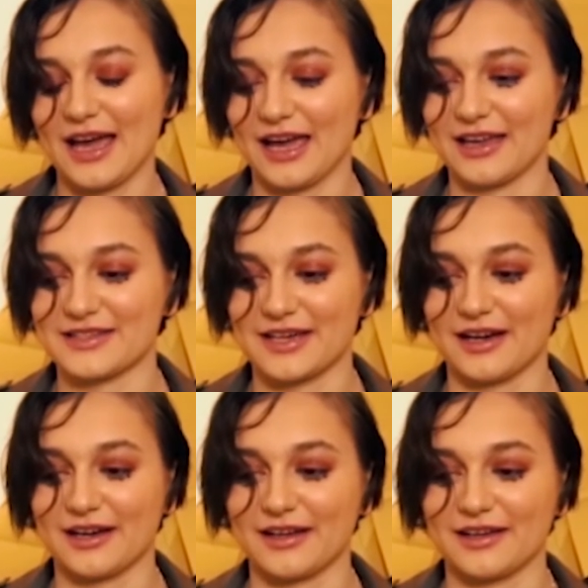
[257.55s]
and
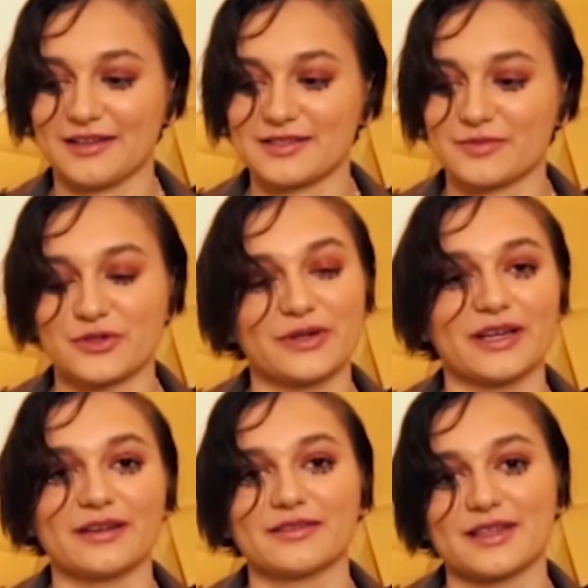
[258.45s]
uh, some
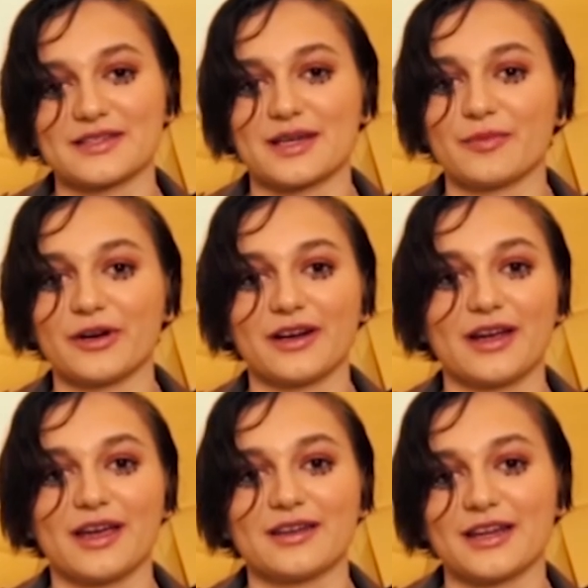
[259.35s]
touring this summer
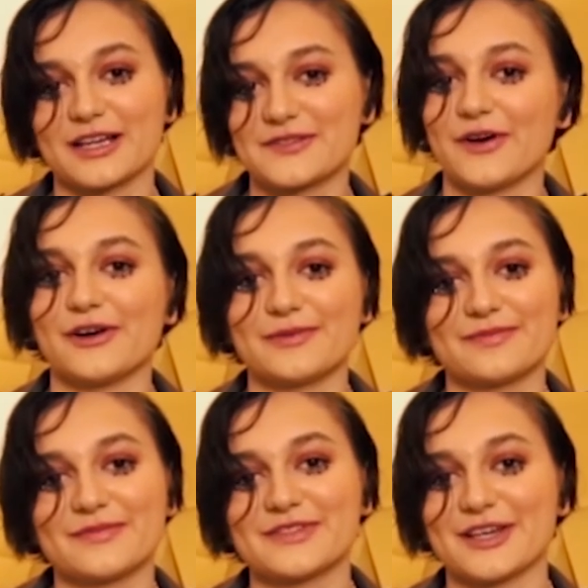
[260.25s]
and next fall.
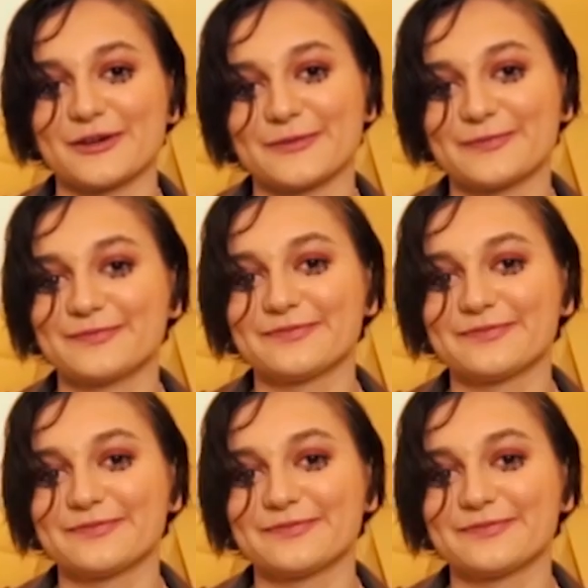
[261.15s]
So